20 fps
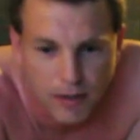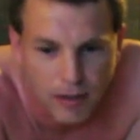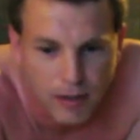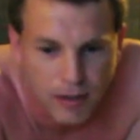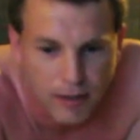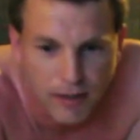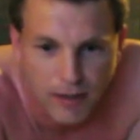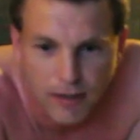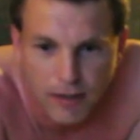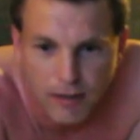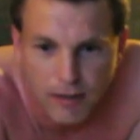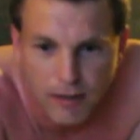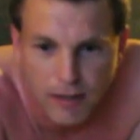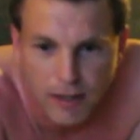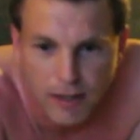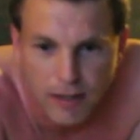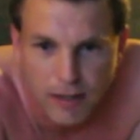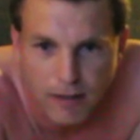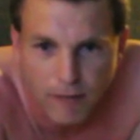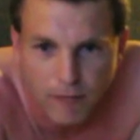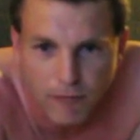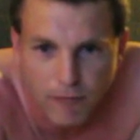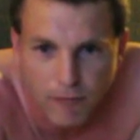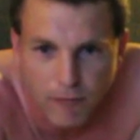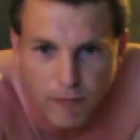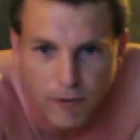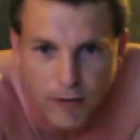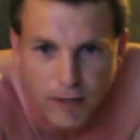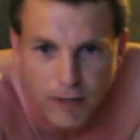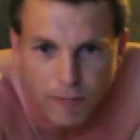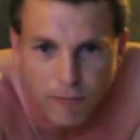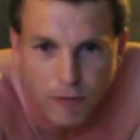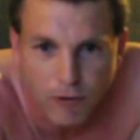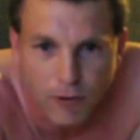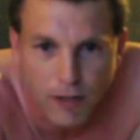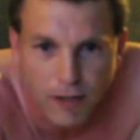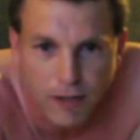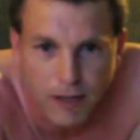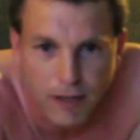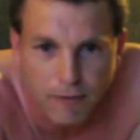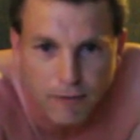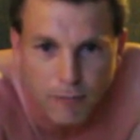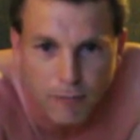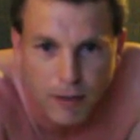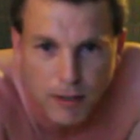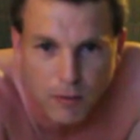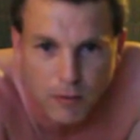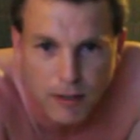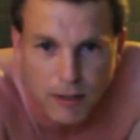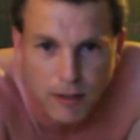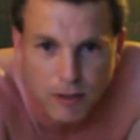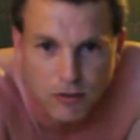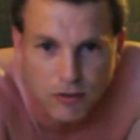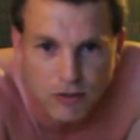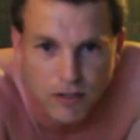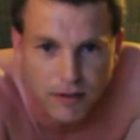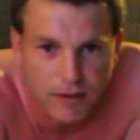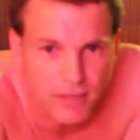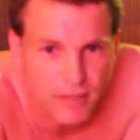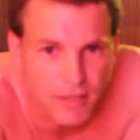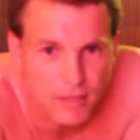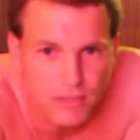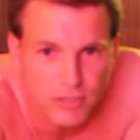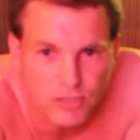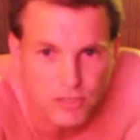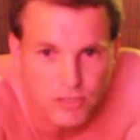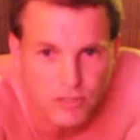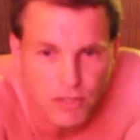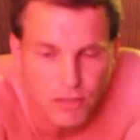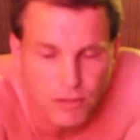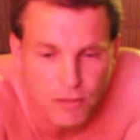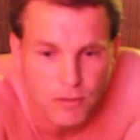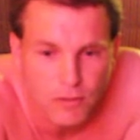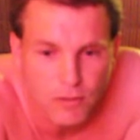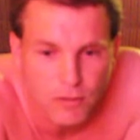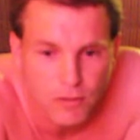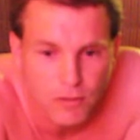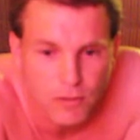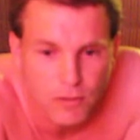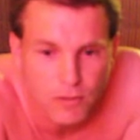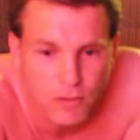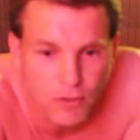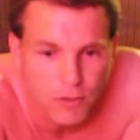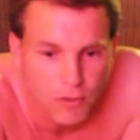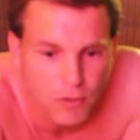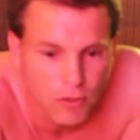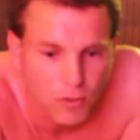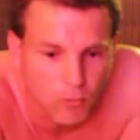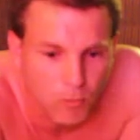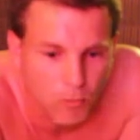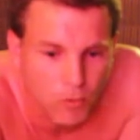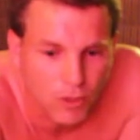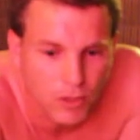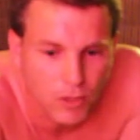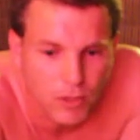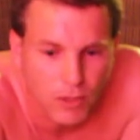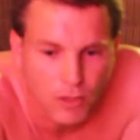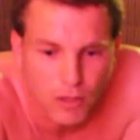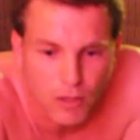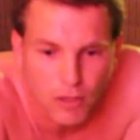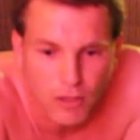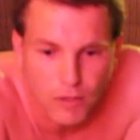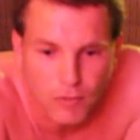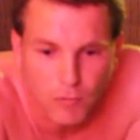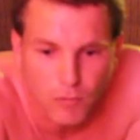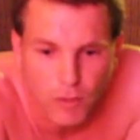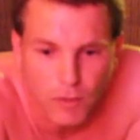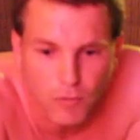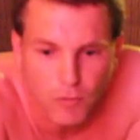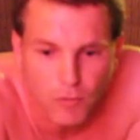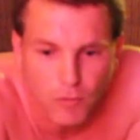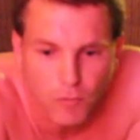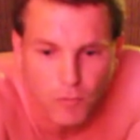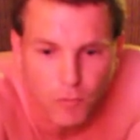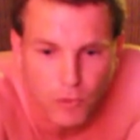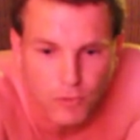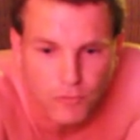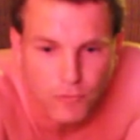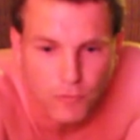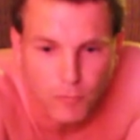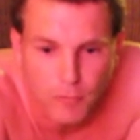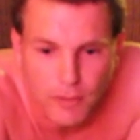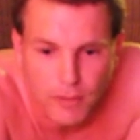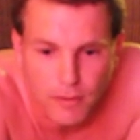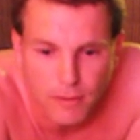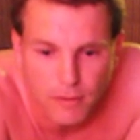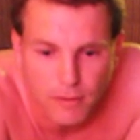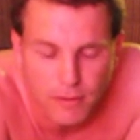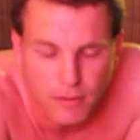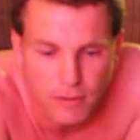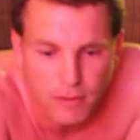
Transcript: and then any info I got from anyone else, and then I just started working on what worked for me.